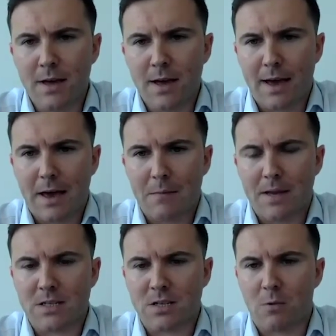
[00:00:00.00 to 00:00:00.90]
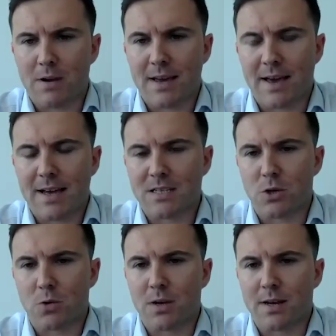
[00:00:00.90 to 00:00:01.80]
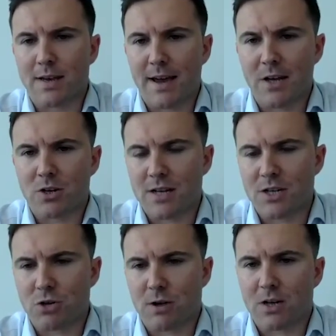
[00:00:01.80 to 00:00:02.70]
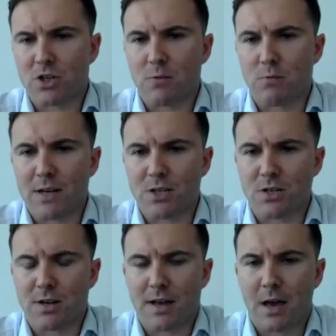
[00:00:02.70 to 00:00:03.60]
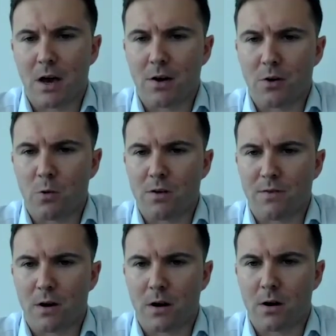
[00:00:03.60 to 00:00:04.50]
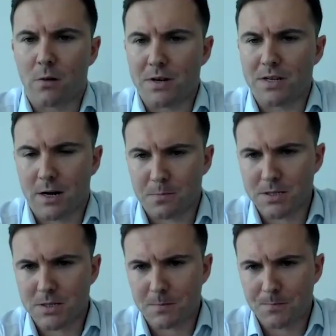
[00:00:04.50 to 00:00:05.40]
It's not really a case that you can engage unless you're actually registered under one of our company setups.